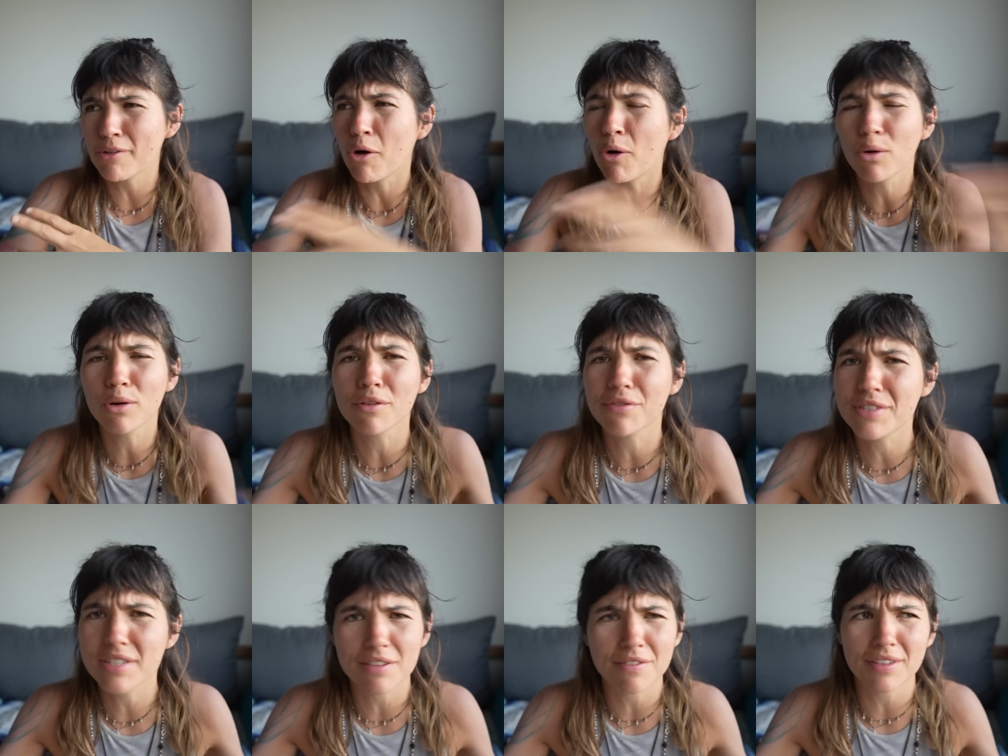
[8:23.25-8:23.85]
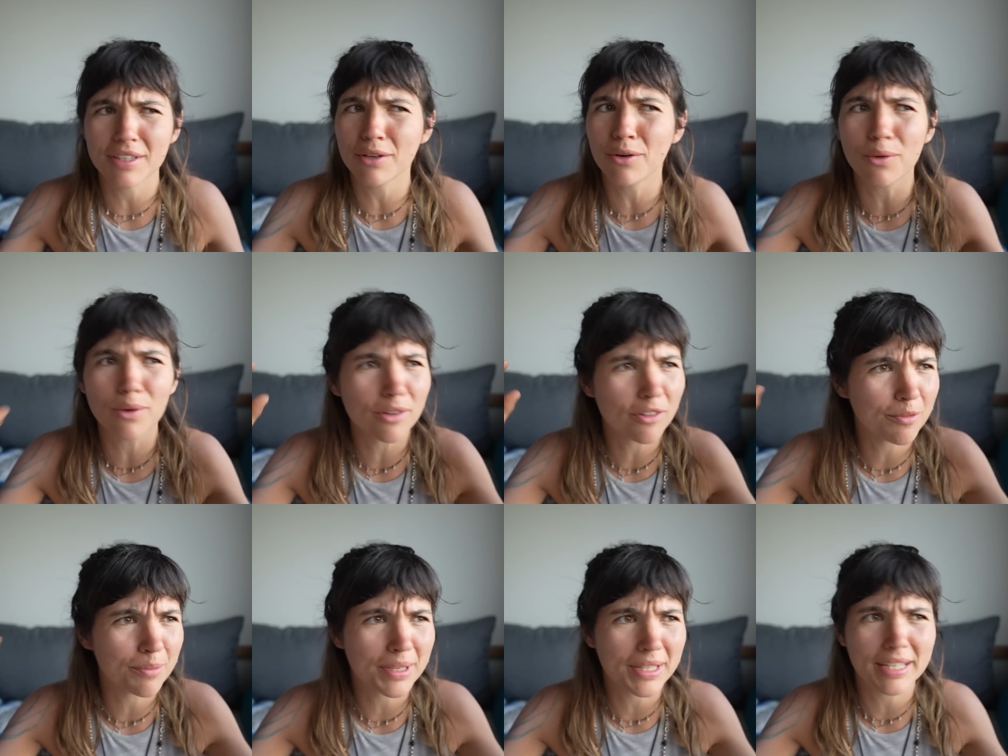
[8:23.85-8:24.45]
all of TV,
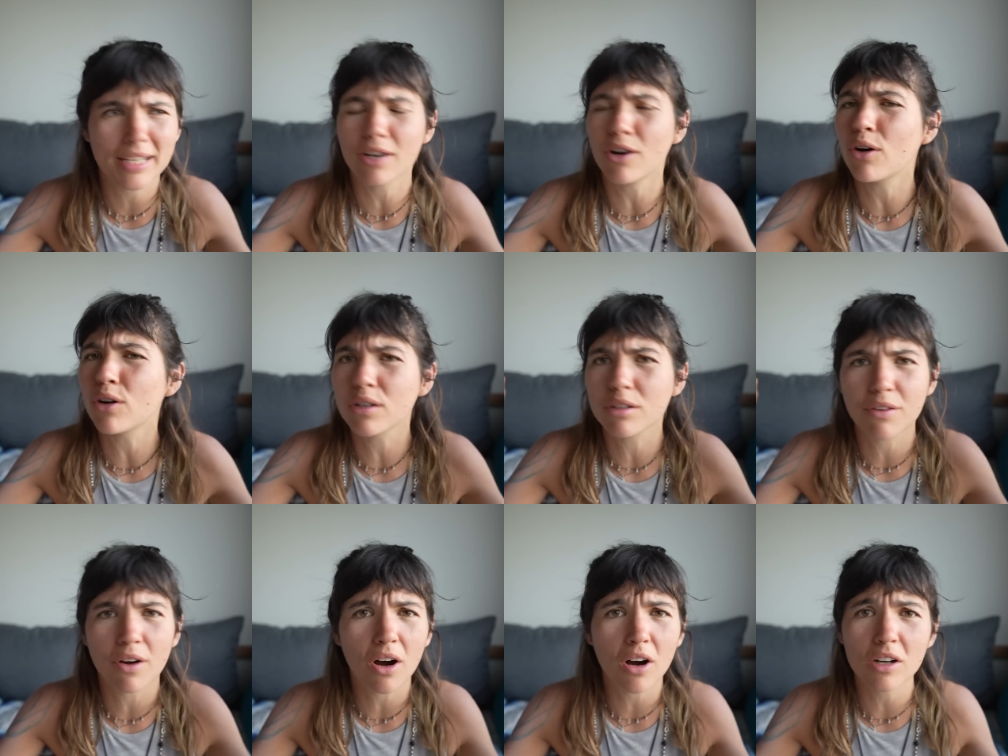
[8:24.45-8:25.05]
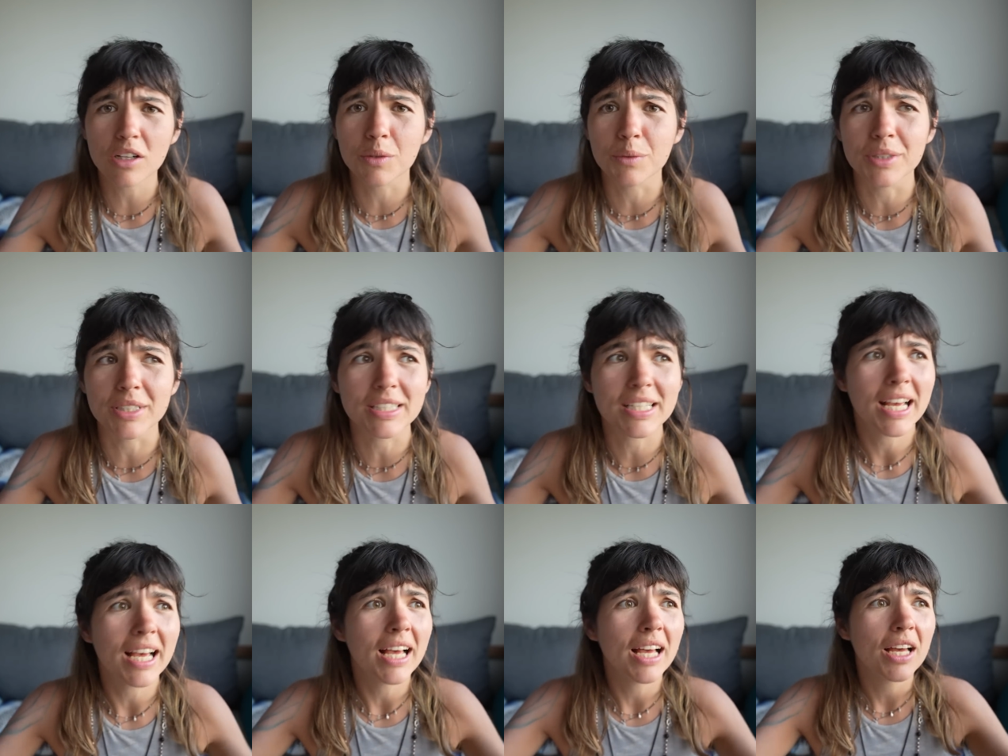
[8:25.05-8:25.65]
all of media, all of Hollywood.